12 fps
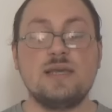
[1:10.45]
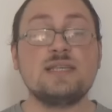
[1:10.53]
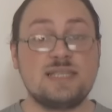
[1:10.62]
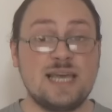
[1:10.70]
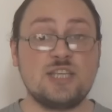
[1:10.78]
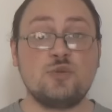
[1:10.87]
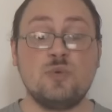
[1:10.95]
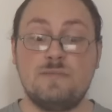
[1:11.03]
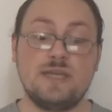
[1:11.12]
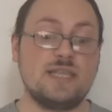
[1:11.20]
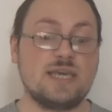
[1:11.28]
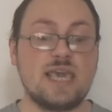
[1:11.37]
Such will
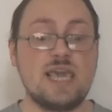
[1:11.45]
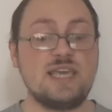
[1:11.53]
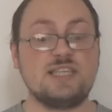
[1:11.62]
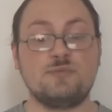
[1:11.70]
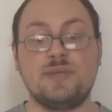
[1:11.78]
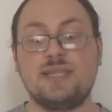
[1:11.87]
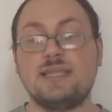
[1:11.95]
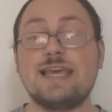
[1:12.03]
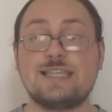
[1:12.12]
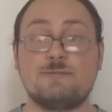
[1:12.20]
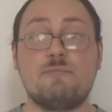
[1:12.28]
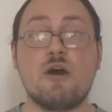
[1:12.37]
be the case with the
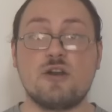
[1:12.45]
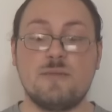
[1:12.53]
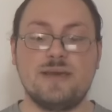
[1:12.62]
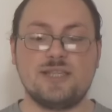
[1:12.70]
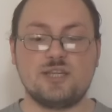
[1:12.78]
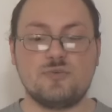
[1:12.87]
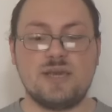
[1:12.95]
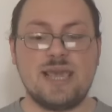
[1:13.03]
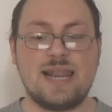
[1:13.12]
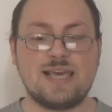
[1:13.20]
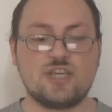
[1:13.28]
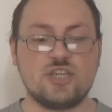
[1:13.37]
next parliamentary
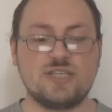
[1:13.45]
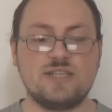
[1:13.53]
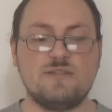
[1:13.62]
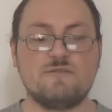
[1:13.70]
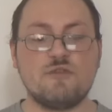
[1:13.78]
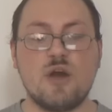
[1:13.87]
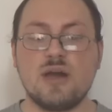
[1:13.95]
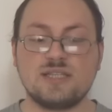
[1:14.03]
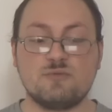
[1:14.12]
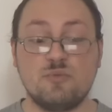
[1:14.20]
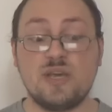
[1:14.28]
elections in France,